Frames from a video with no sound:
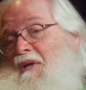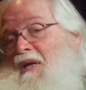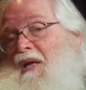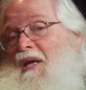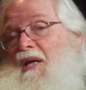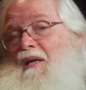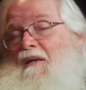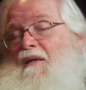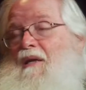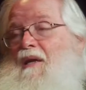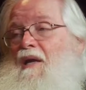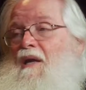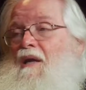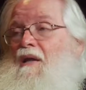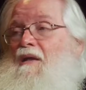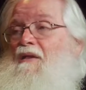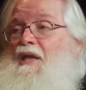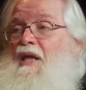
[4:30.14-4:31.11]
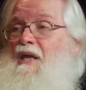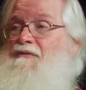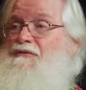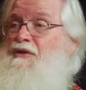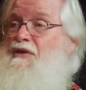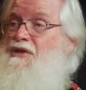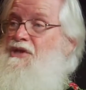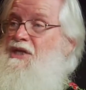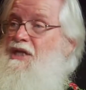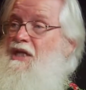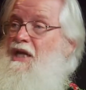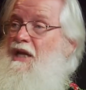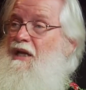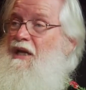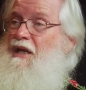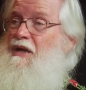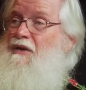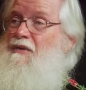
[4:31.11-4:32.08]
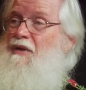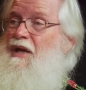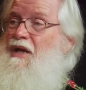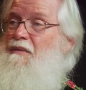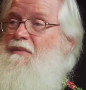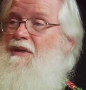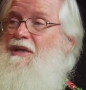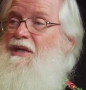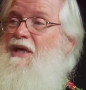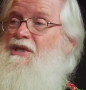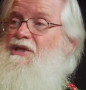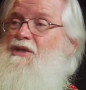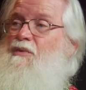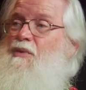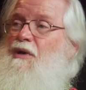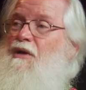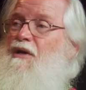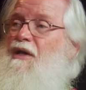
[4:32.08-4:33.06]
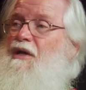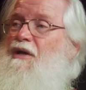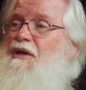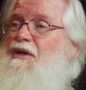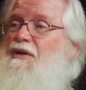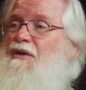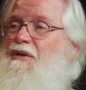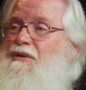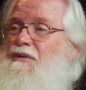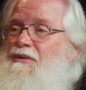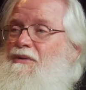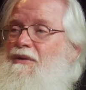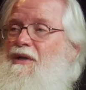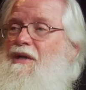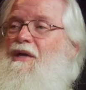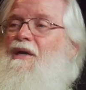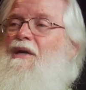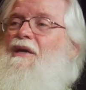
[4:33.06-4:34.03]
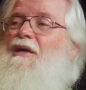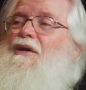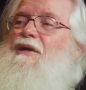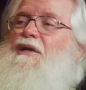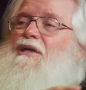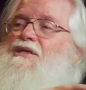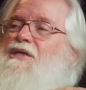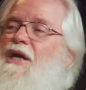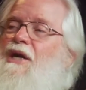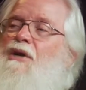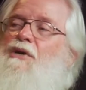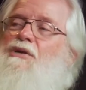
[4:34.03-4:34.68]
hey, then if you see that letter of recommendation, what are they going to do? They're going to say,